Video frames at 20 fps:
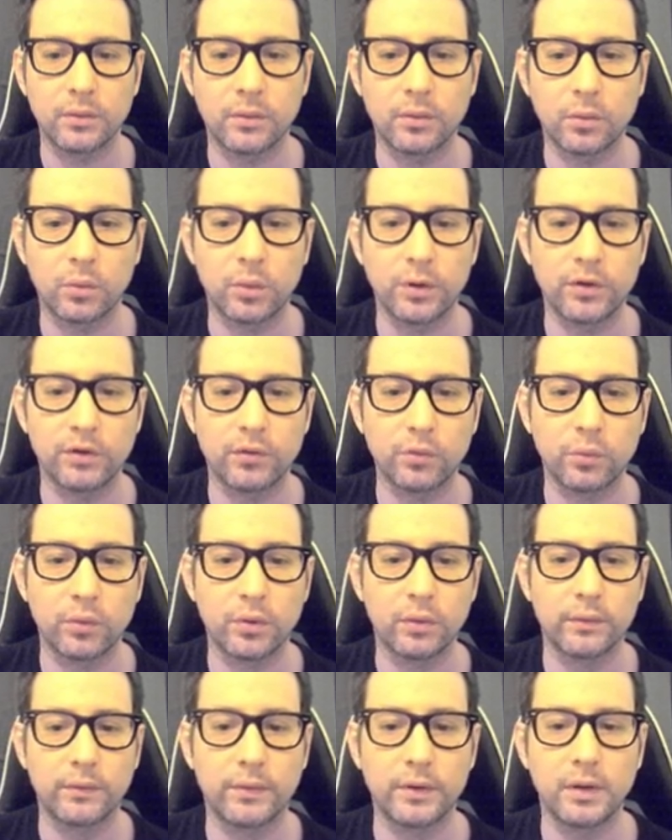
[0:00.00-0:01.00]
which
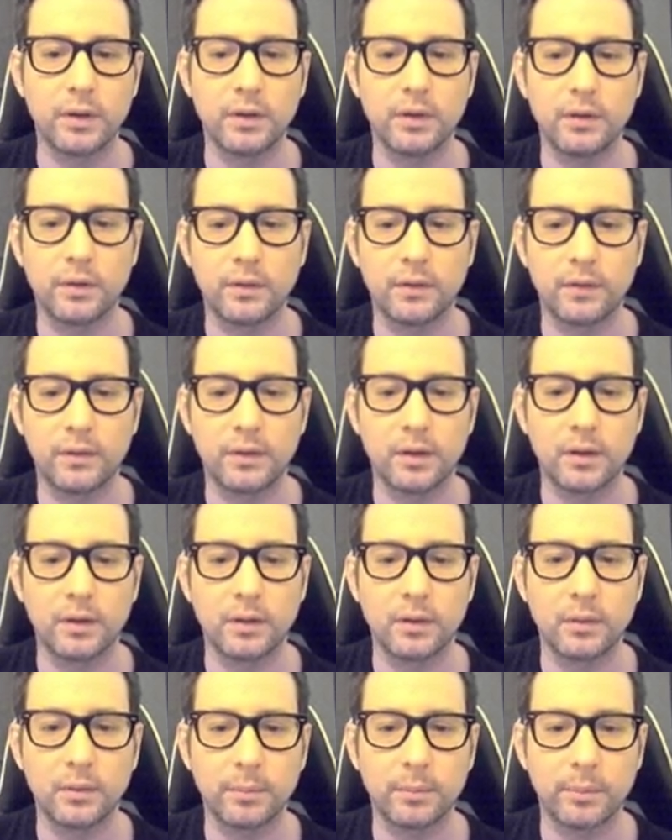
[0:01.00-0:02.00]
will be
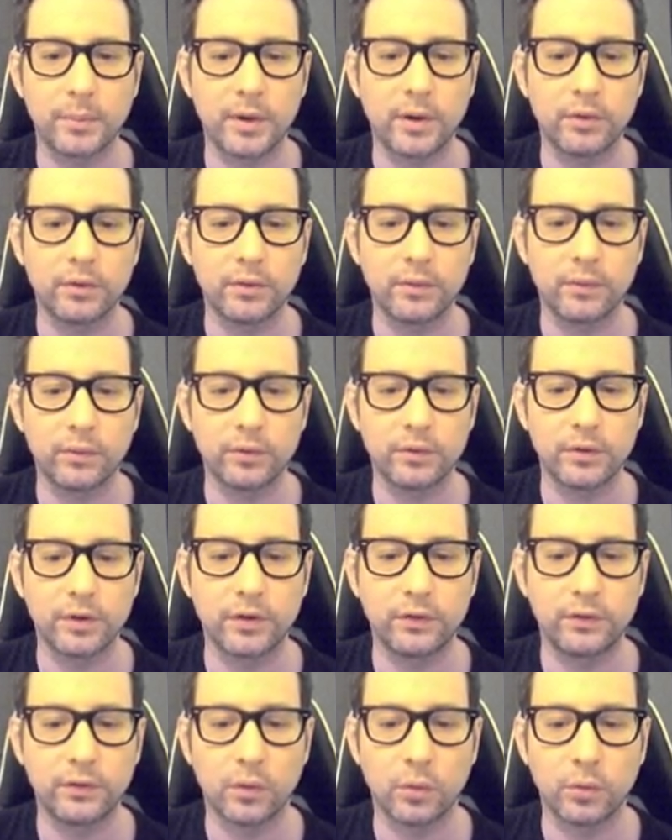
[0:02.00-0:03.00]
the pairs for this
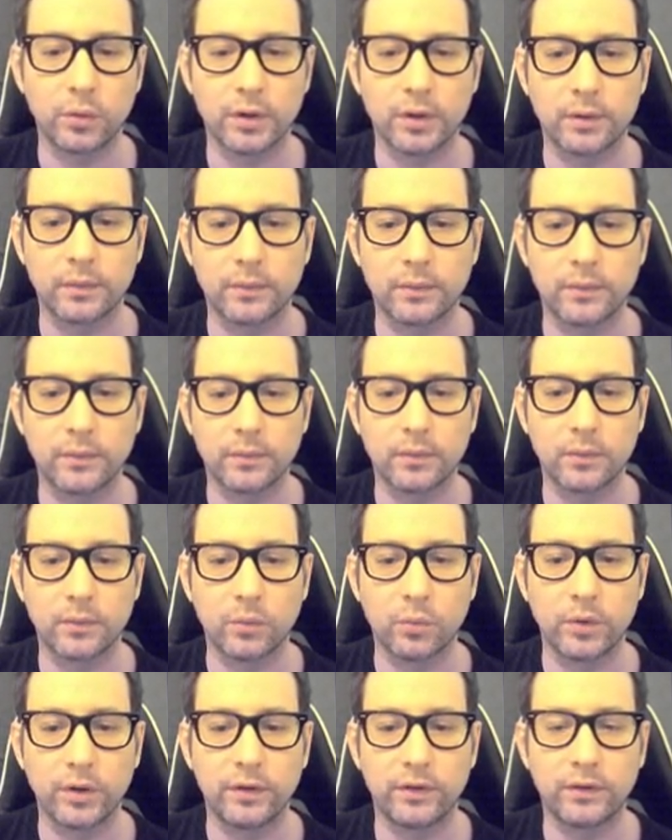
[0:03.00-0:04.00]
token.
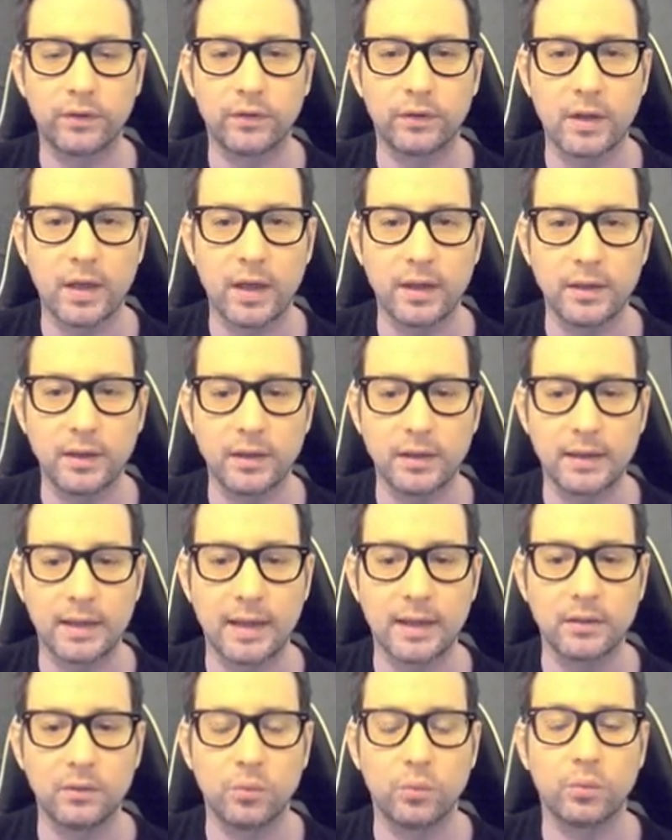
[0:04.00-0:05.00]
We said
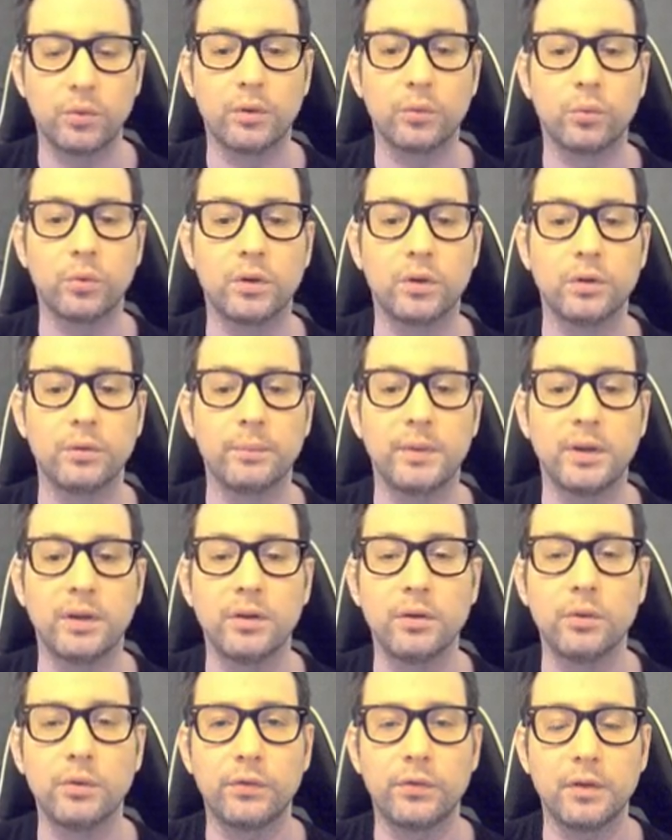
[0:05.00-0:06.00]
that we will be
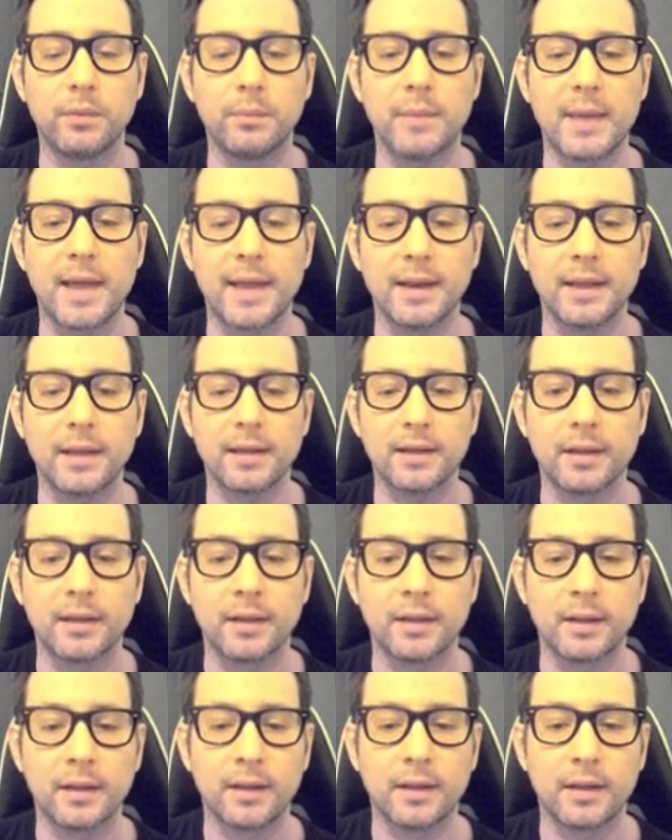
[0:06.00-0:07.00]
using matic
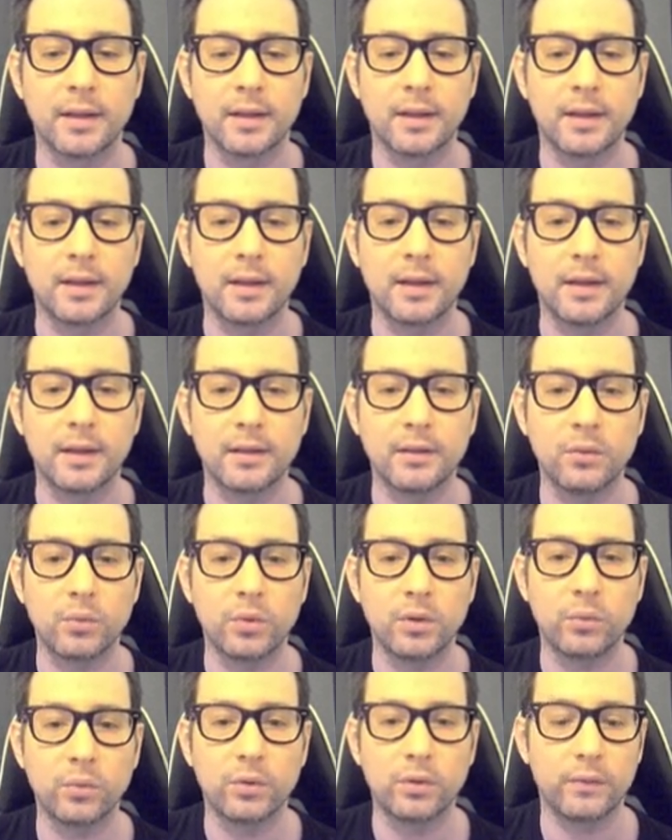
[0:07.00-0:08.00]
and
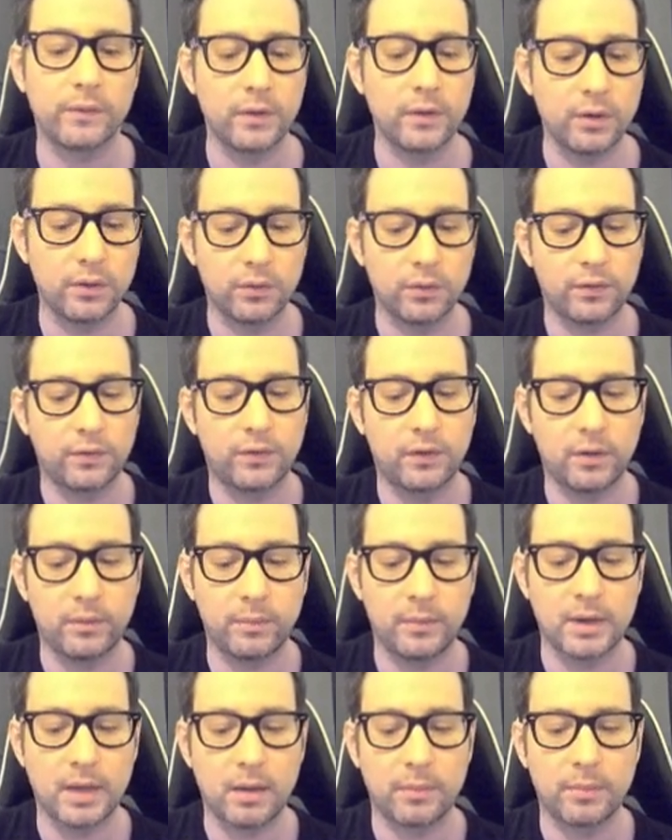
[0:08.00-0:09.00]
we will be
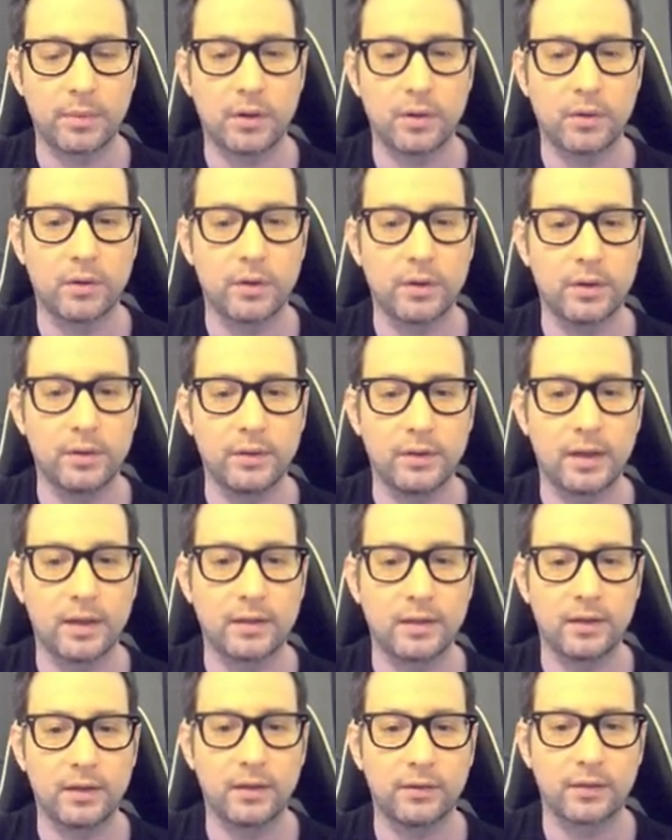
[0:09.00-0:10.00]
using NapCoin, that
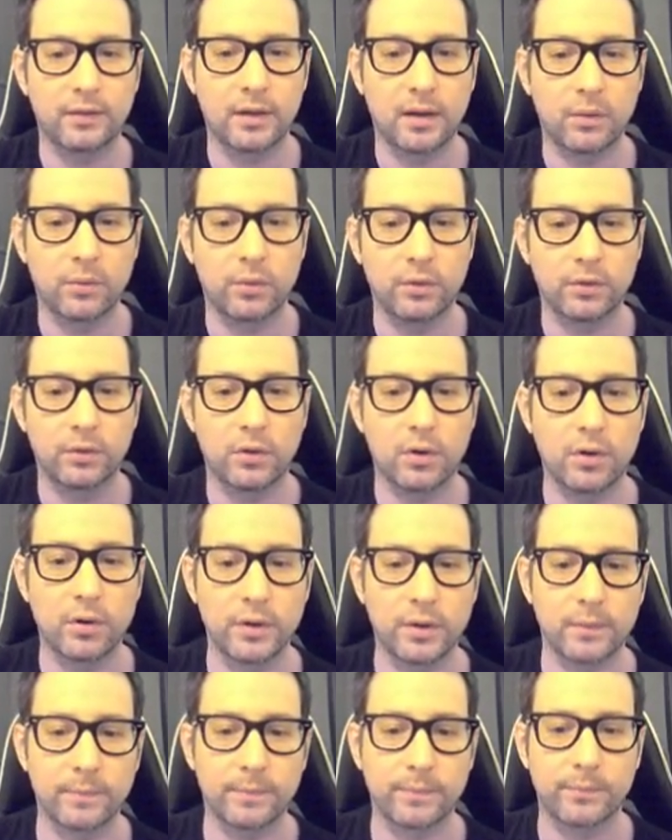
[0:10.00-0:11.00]
is our coin.